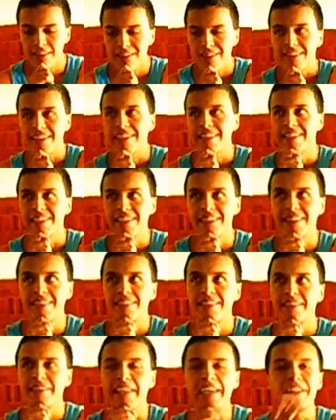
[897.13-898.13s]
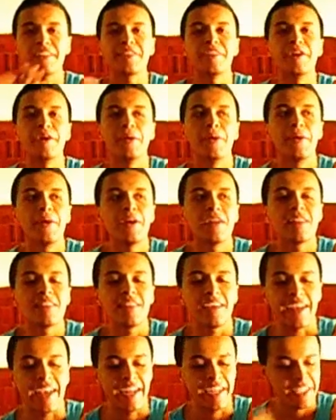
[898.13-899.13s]
like I don't know.
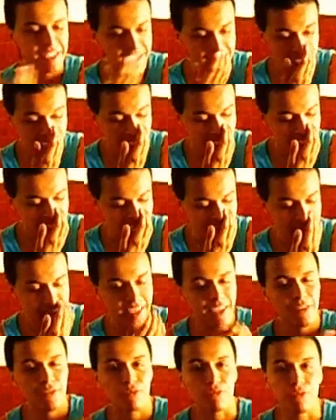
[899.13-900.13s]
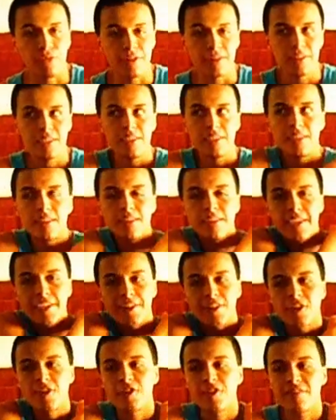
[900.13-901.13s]
Like I take really good
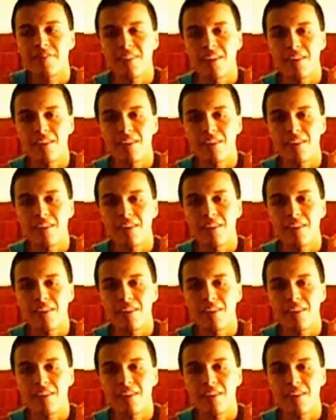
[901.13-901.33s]
care